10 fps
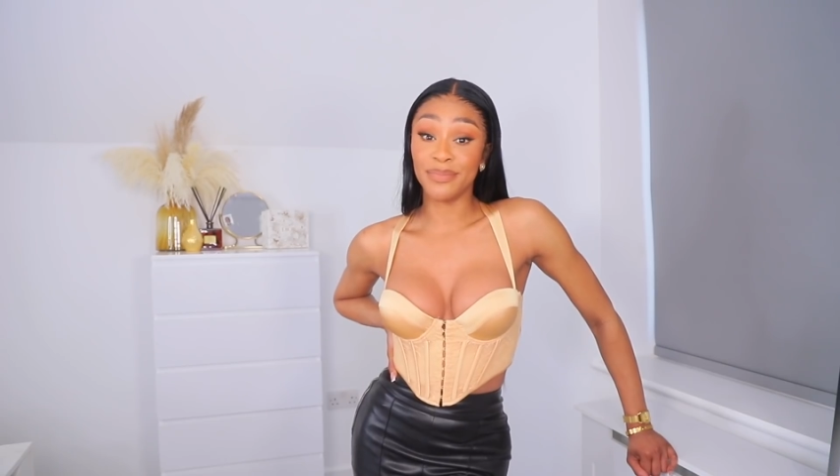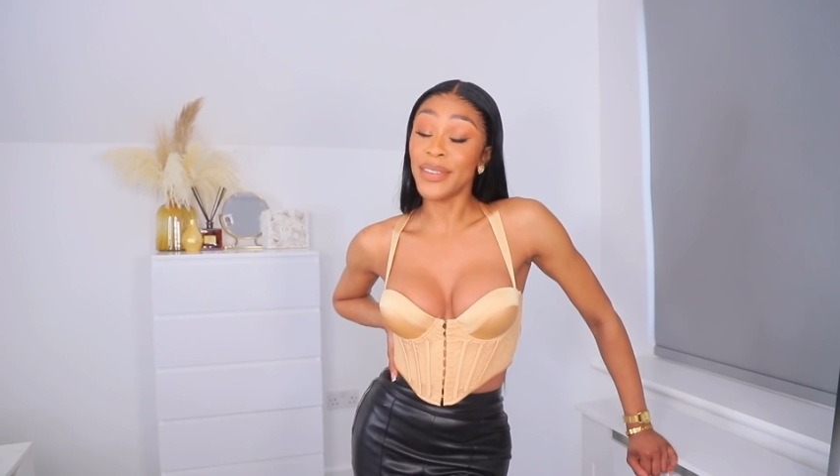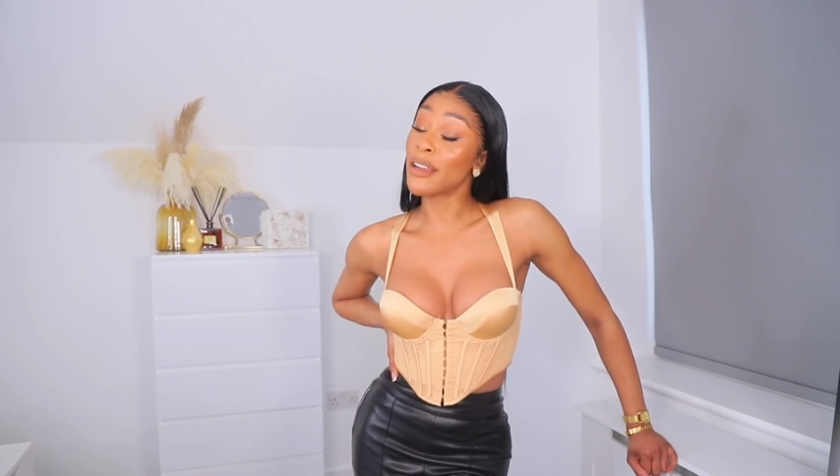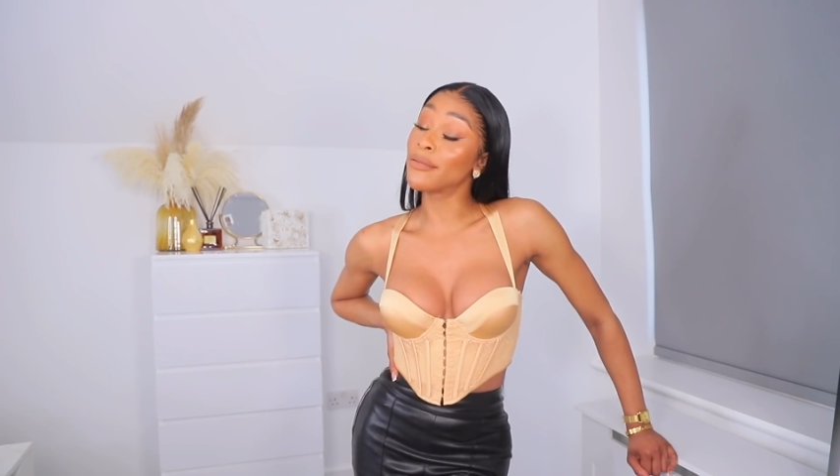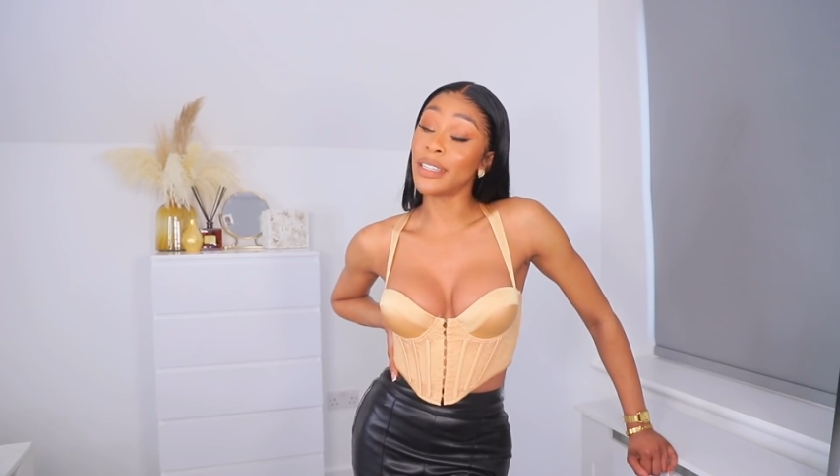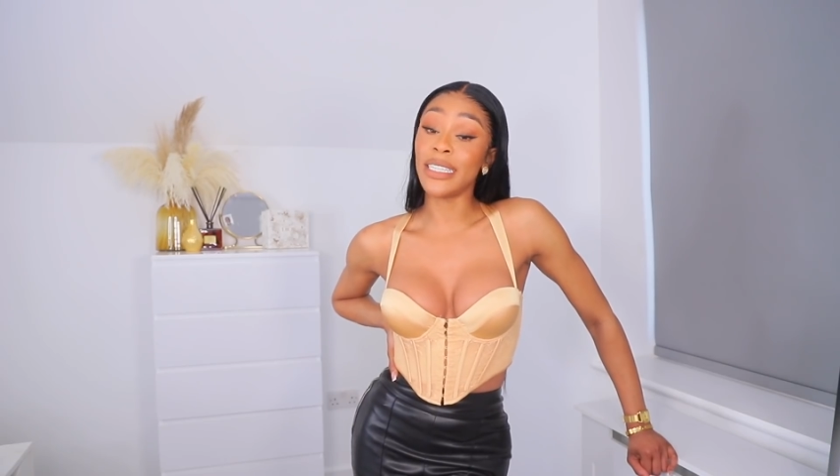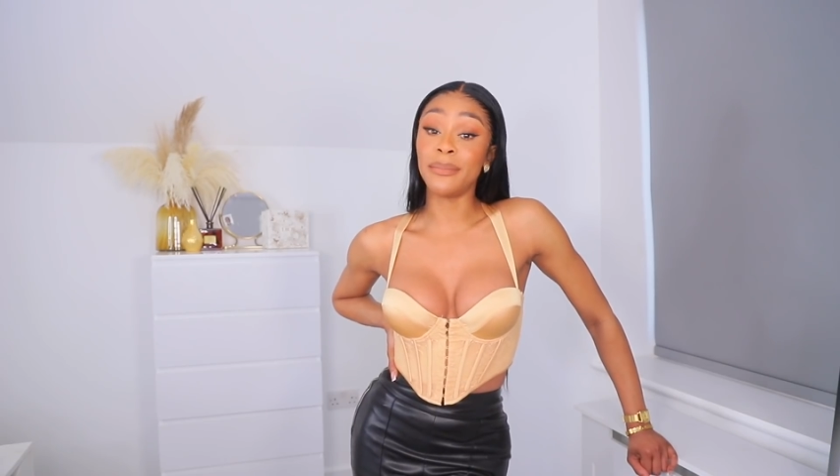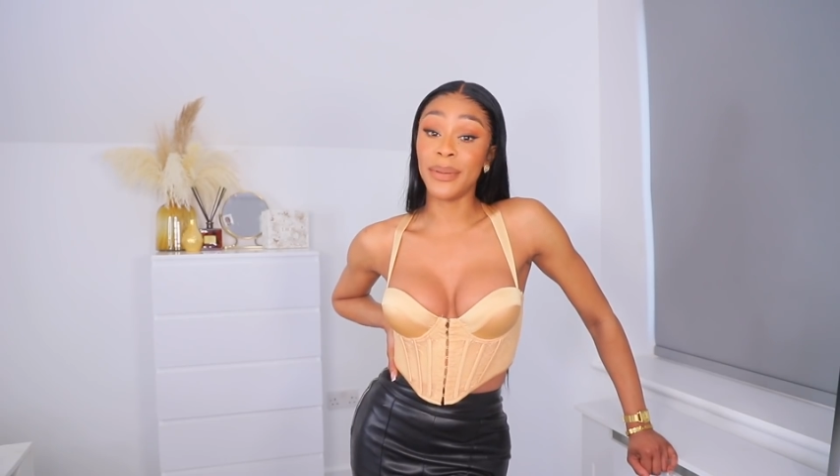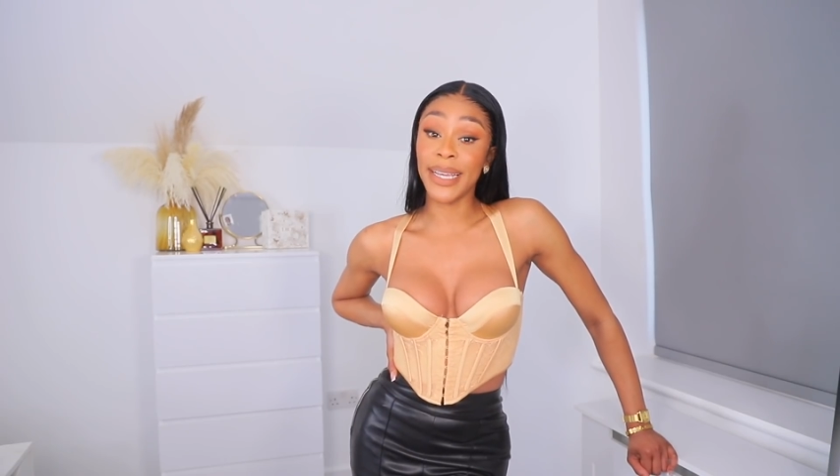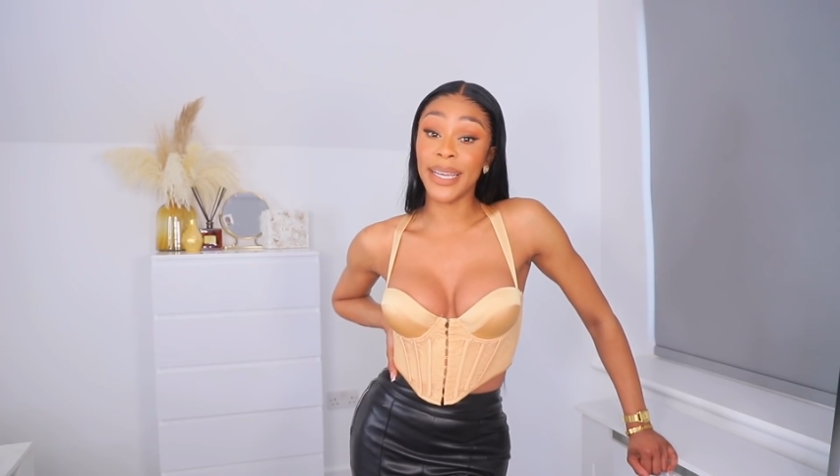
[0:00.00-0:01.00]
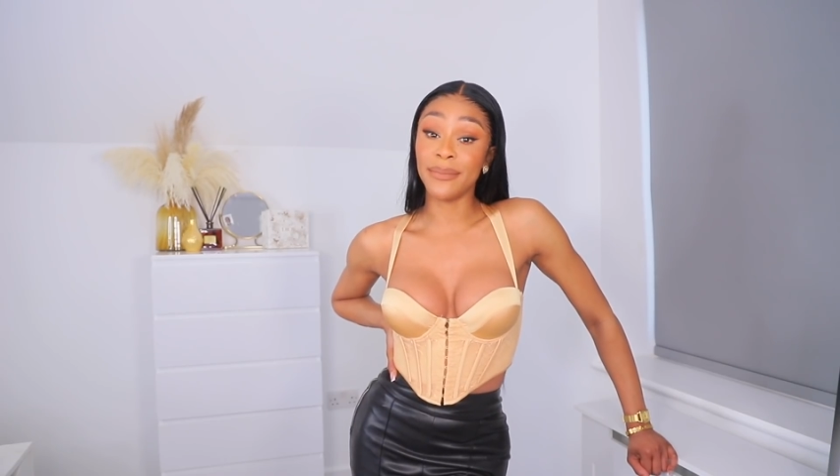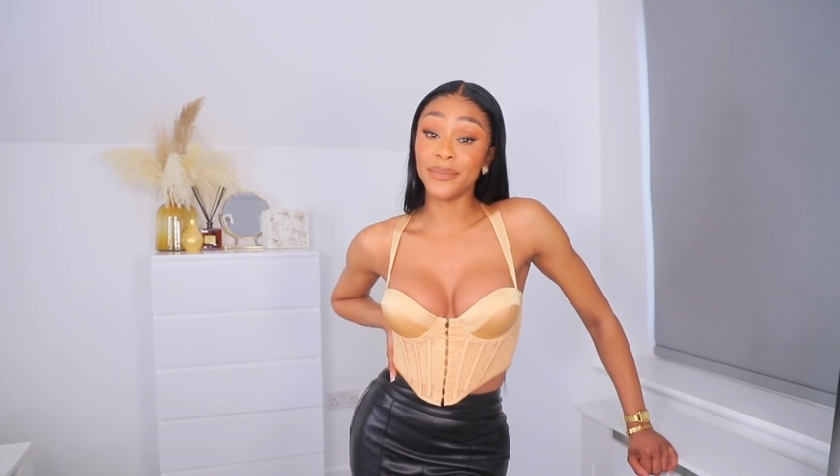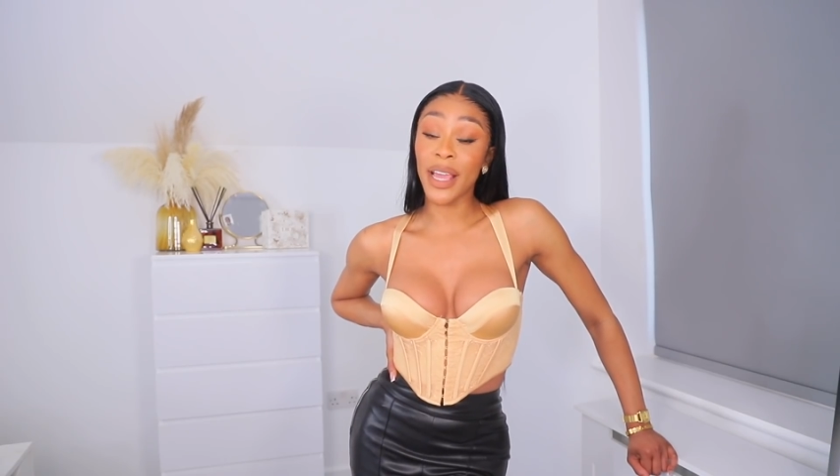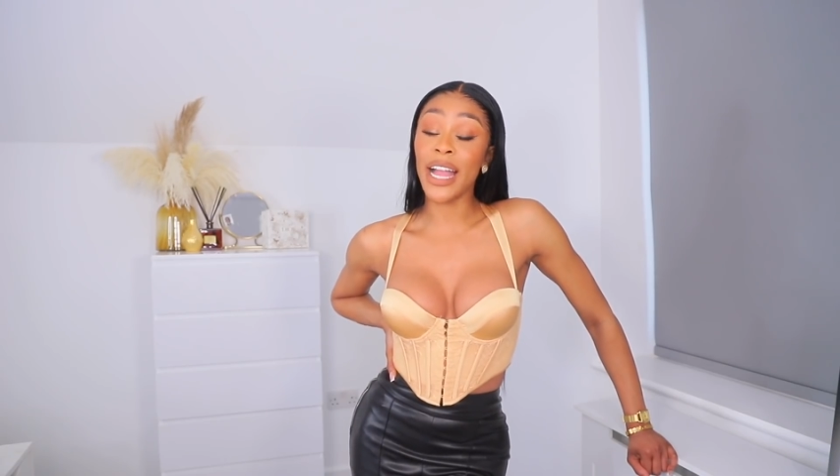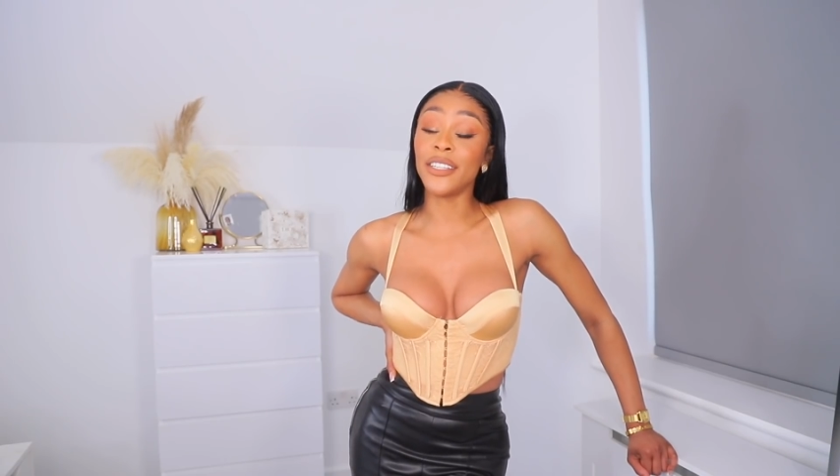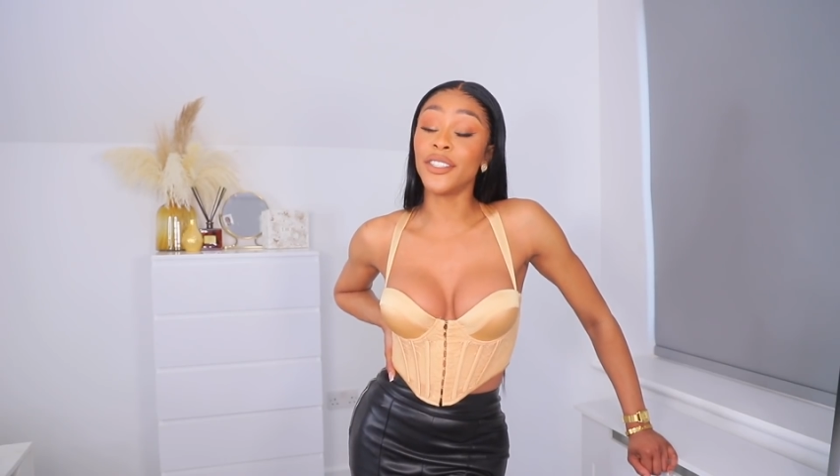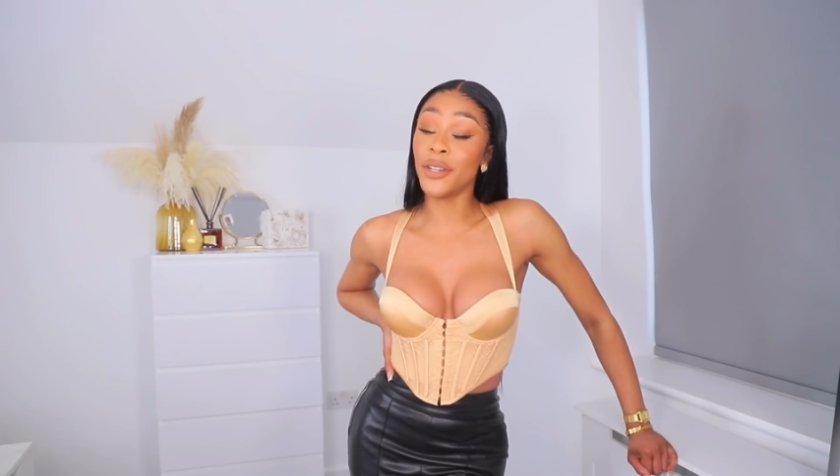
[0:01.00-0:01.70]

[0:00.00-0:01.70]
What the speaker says: They really be it. And